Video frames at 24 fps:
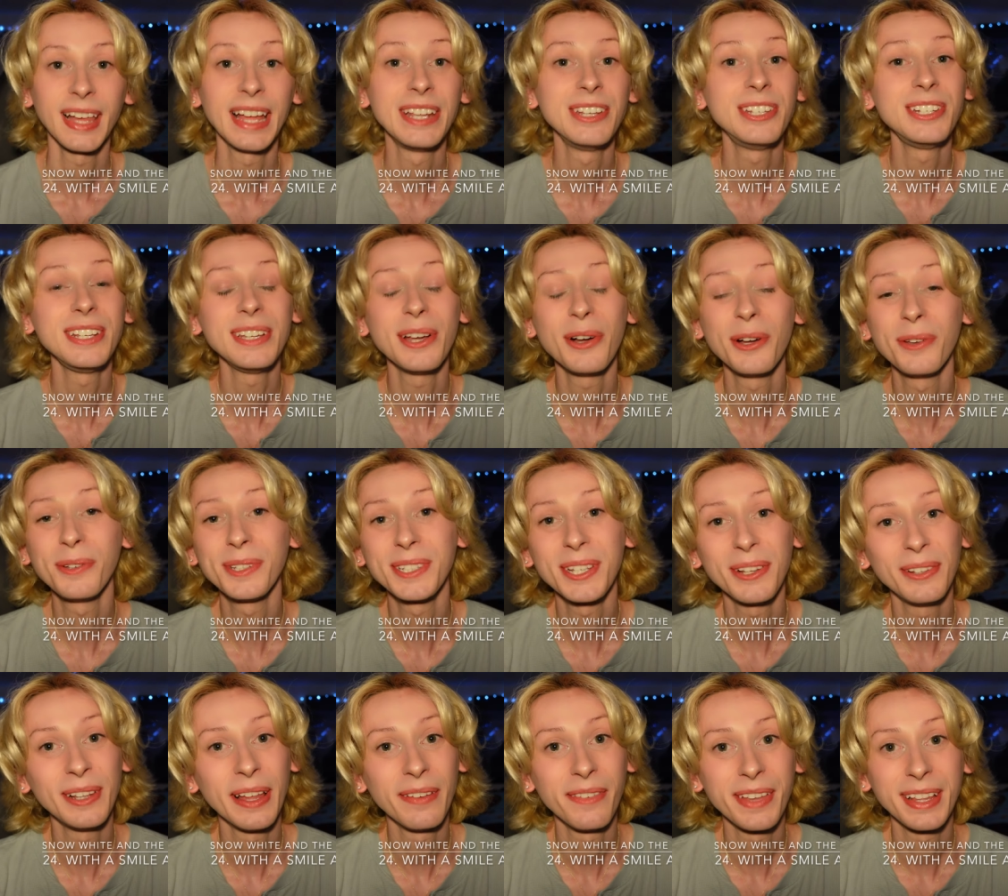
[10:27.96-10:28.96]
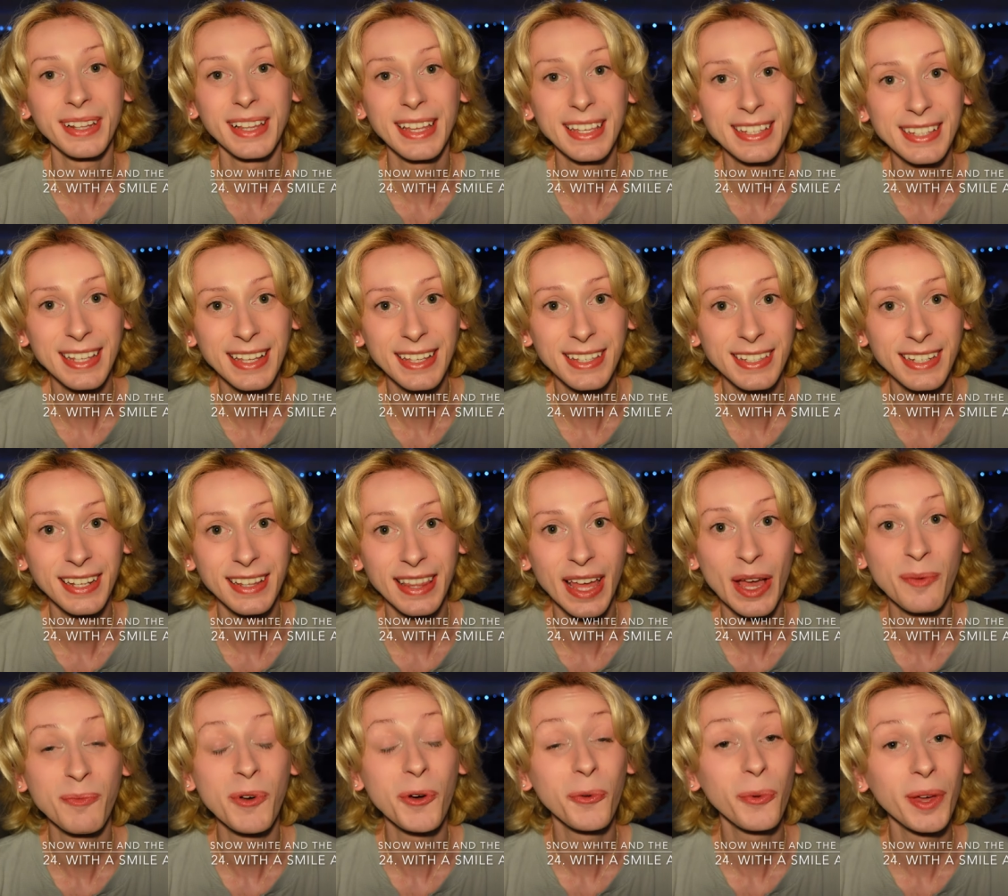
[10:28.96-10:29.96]
and she oh so lovingly sings to
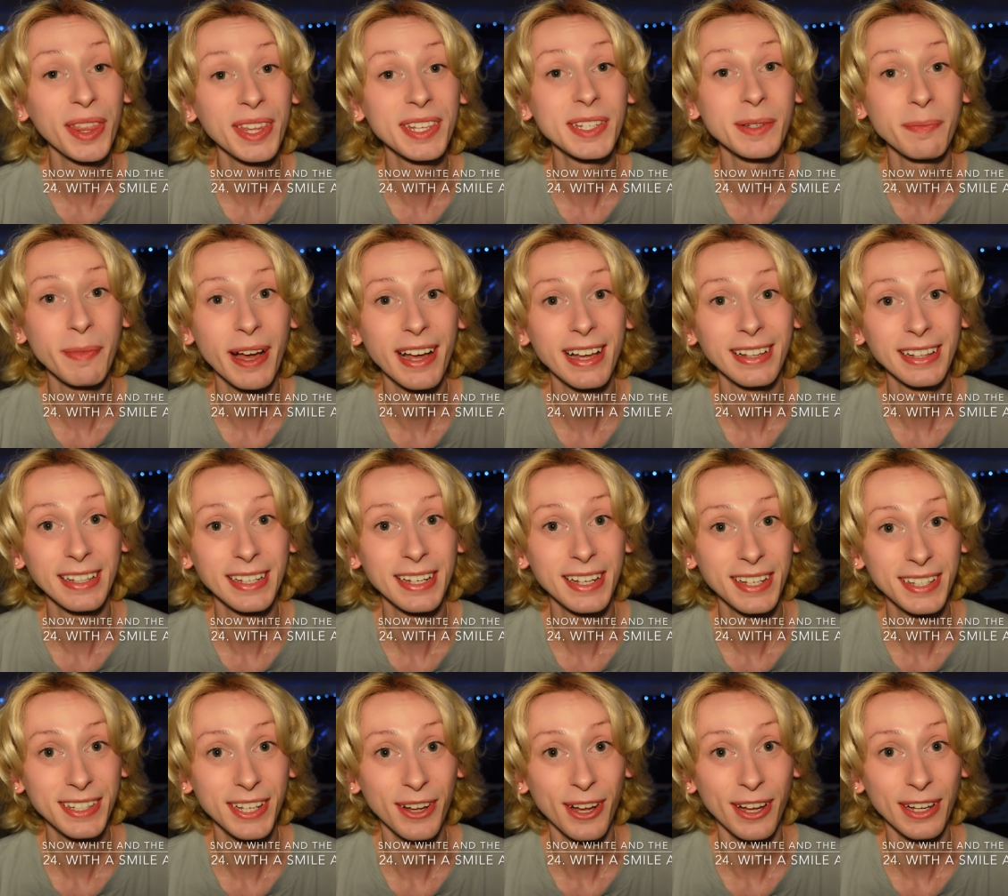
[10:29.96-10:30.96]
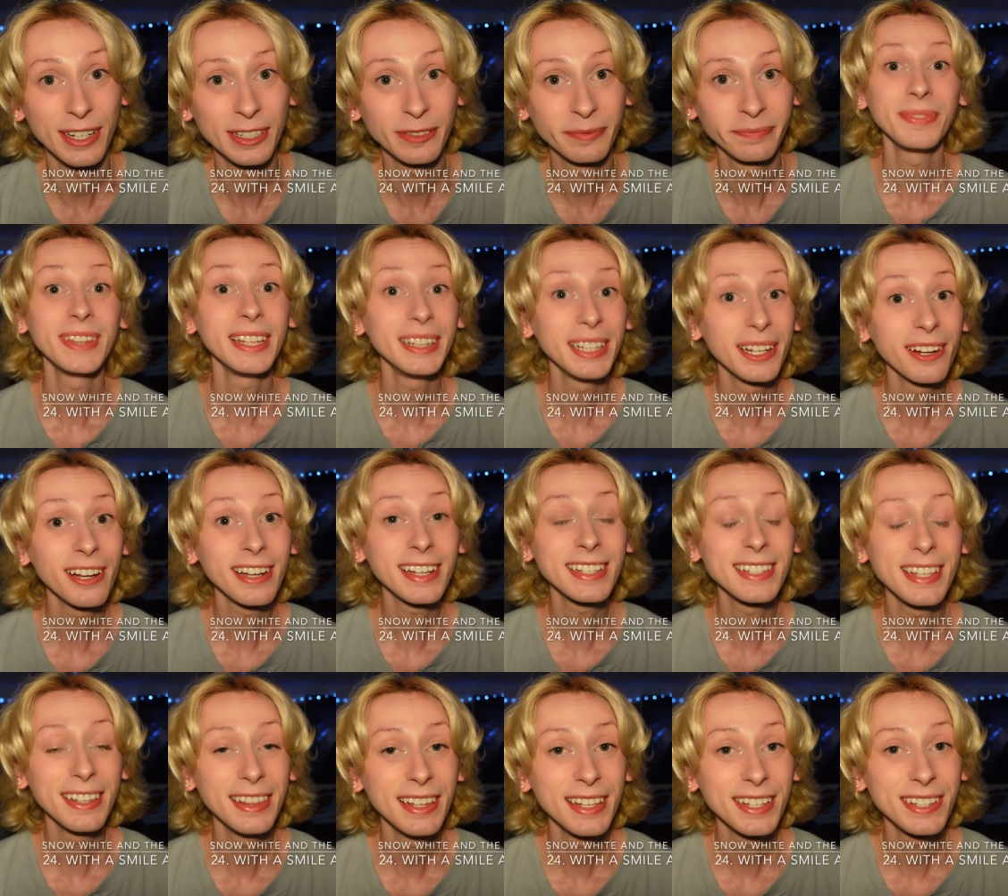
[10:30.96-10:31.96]
them with a smile and a song. The lyrics
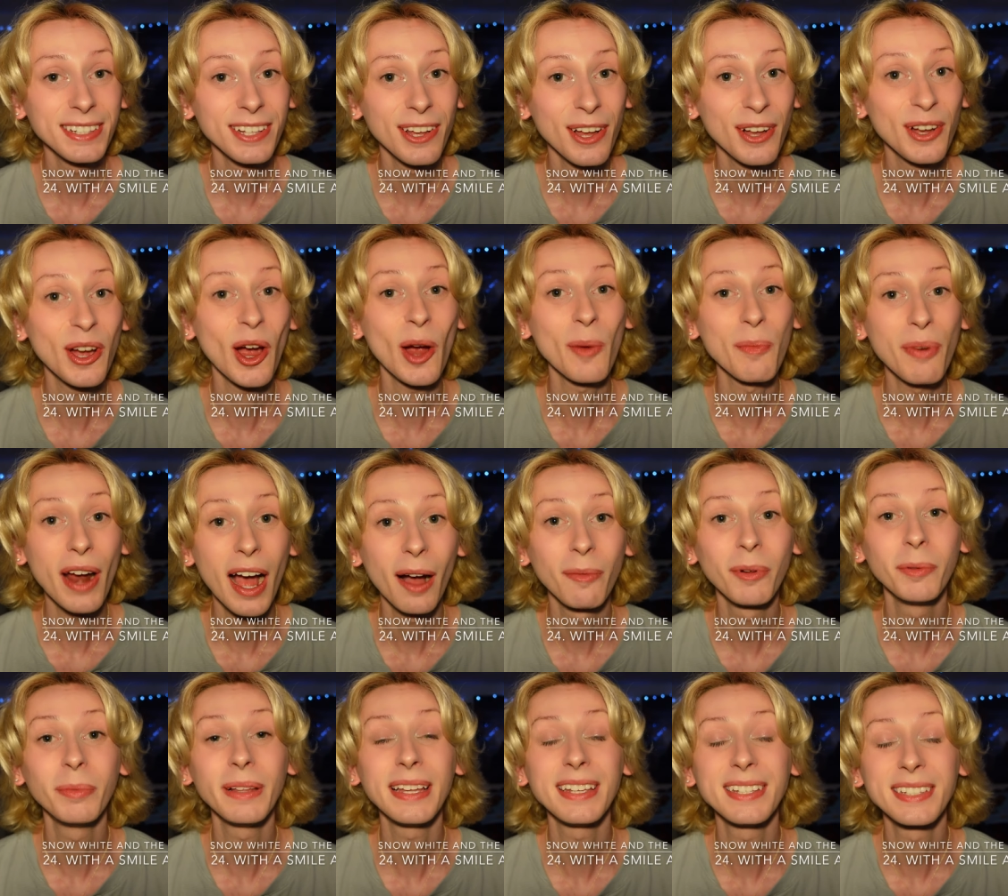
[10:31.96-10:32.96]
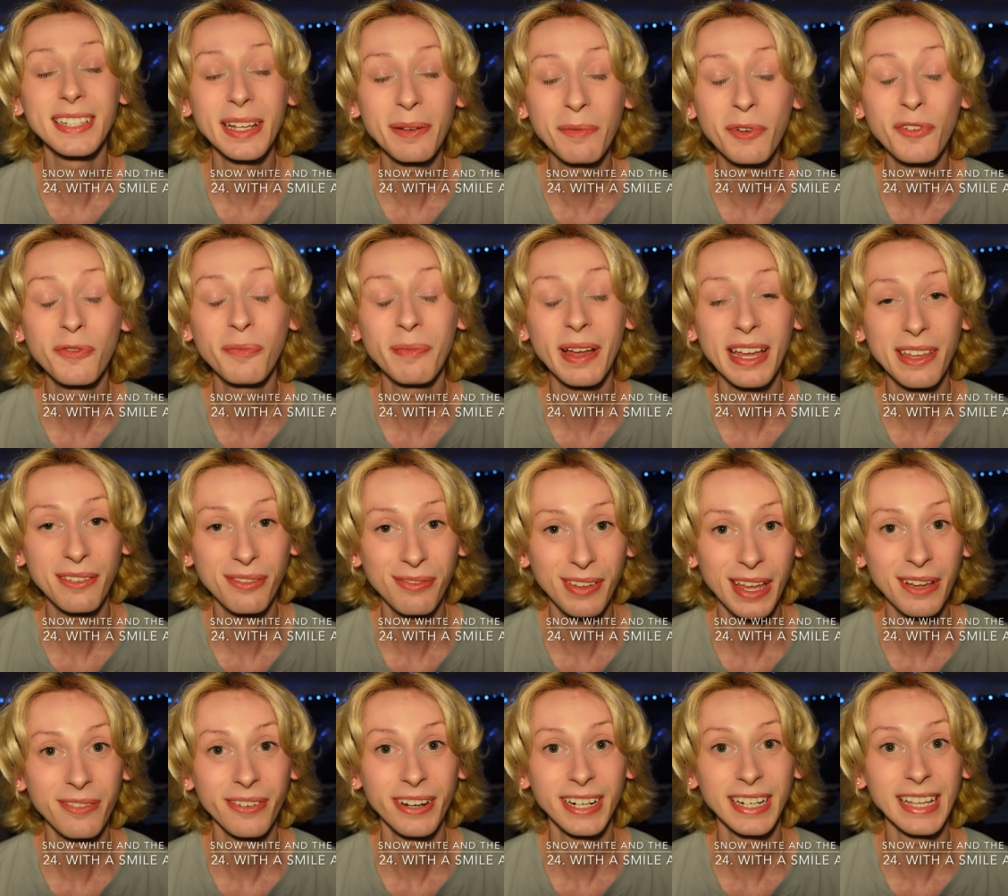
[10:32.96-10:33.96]
in this song are probably some of my
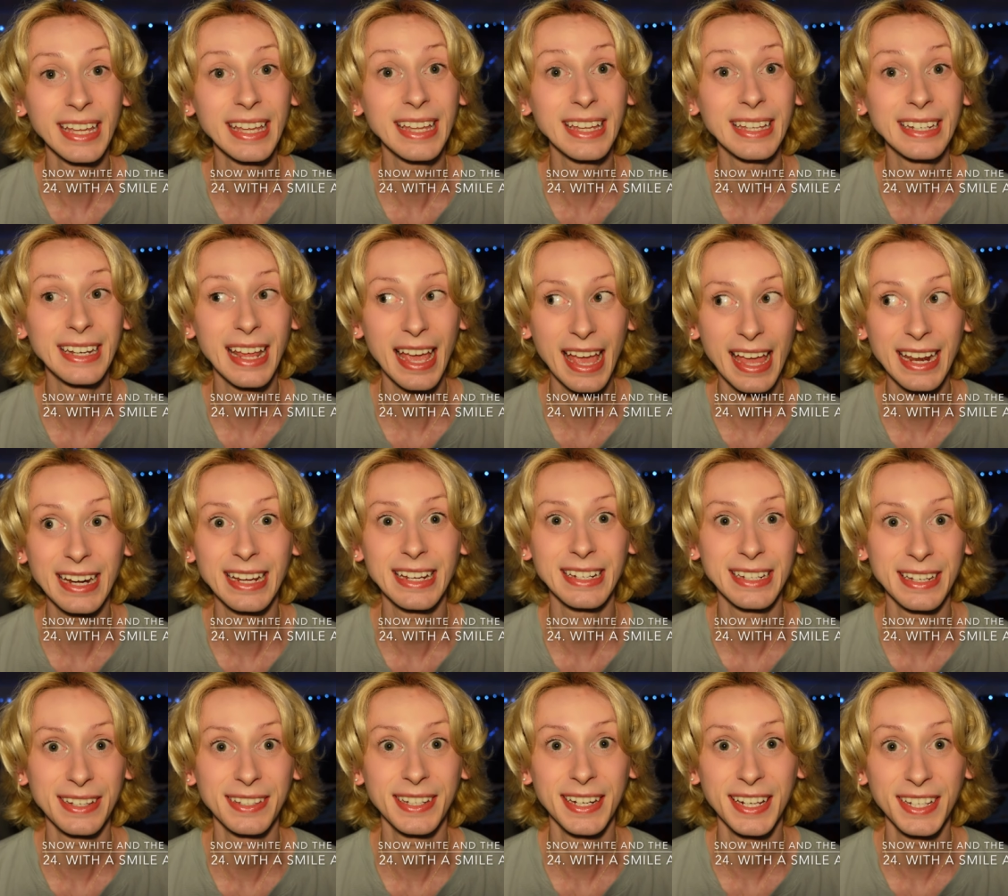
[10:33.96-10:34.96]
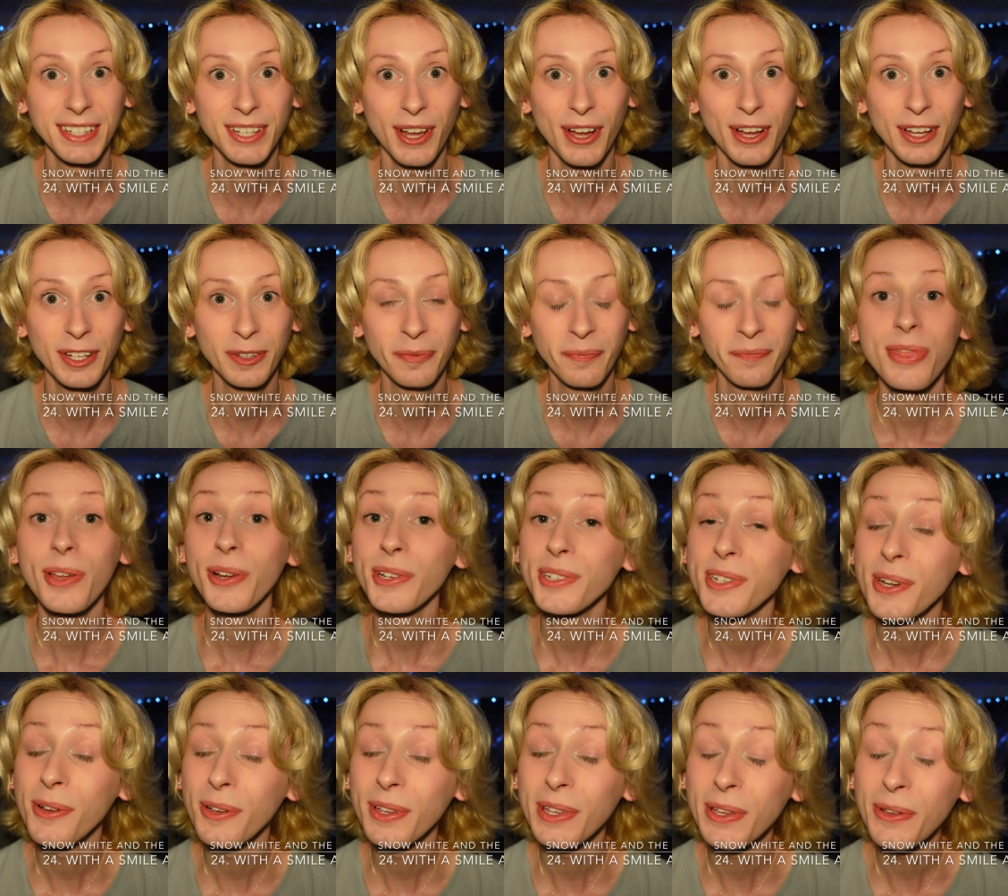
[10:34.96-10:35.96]
favorite in any Disney song. There's
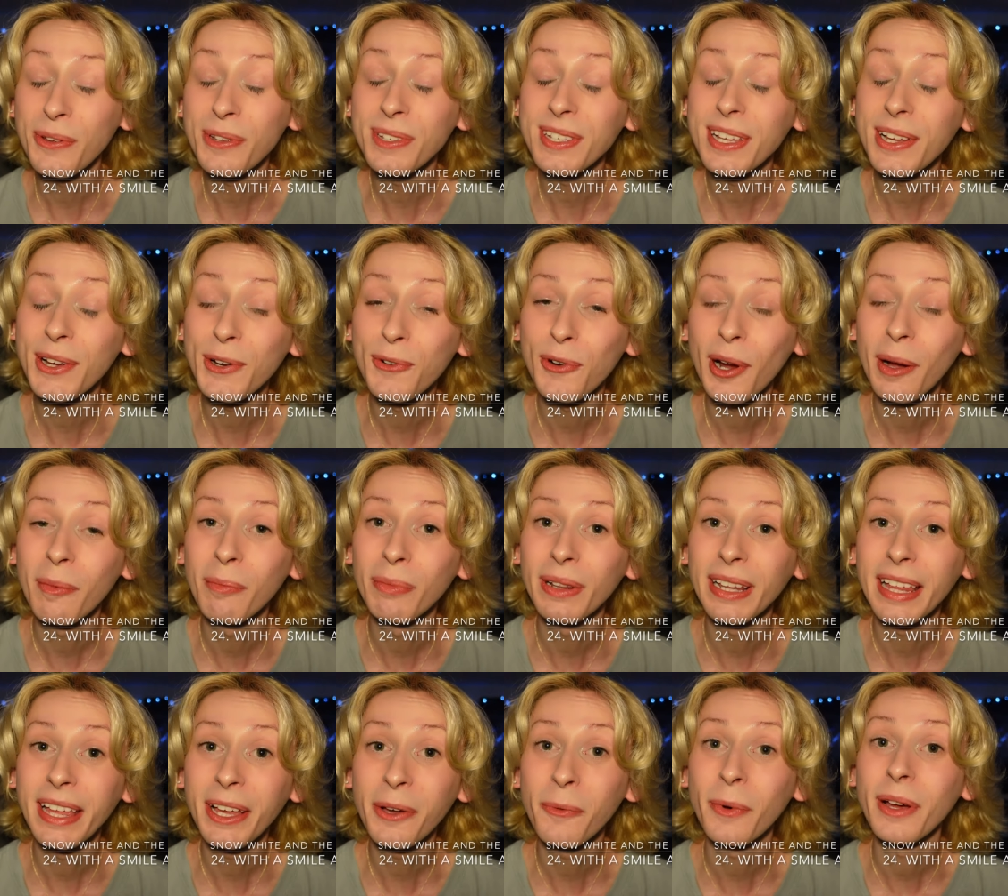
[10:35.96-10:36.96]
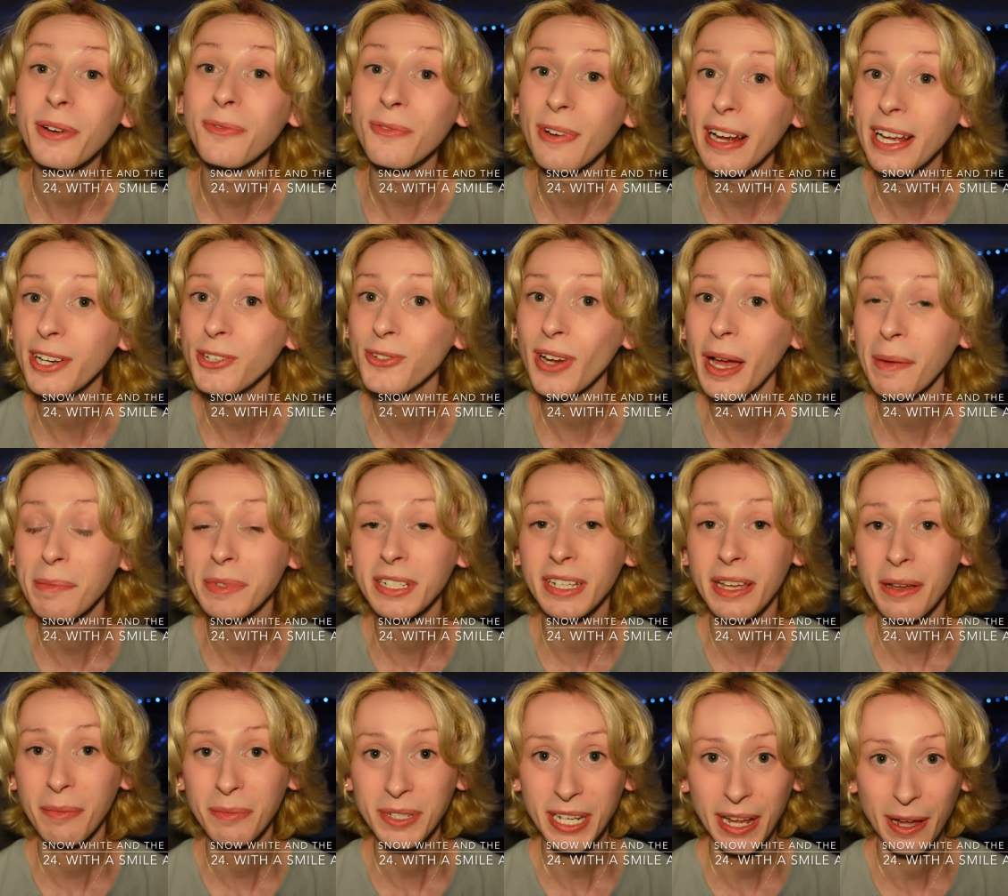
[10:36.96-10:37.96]
no use in grumbling when raindrops
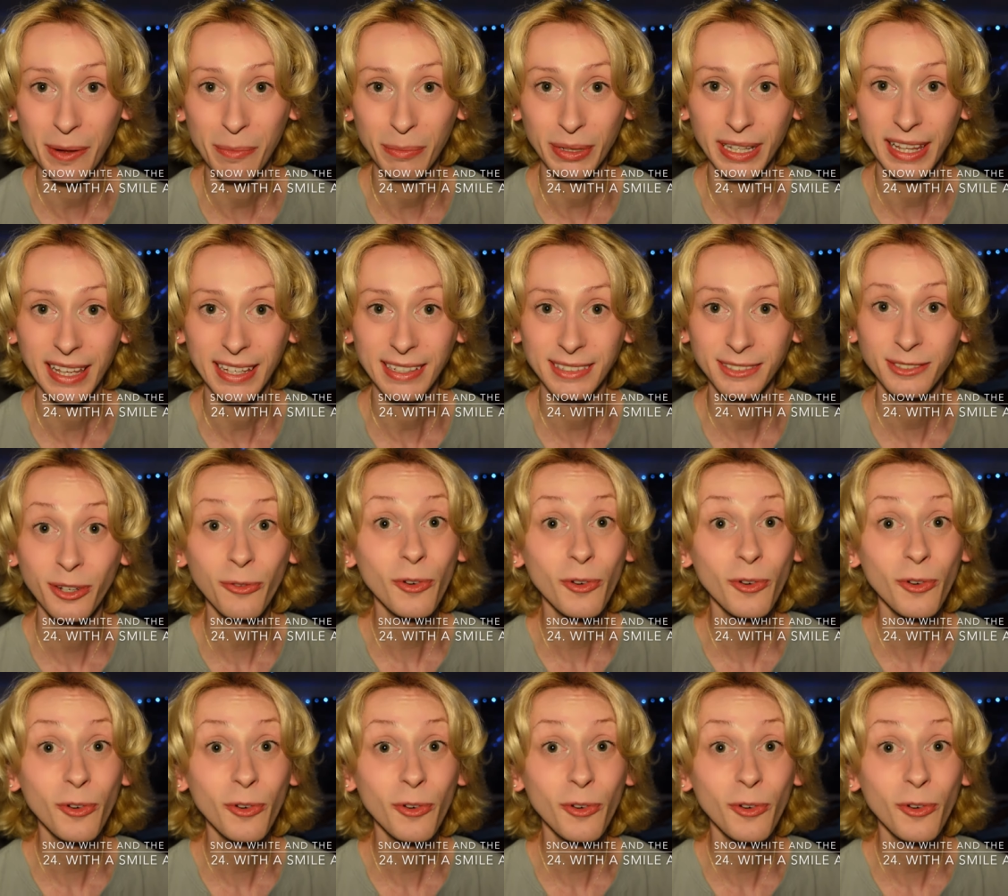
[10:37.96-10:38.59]
come tumbling.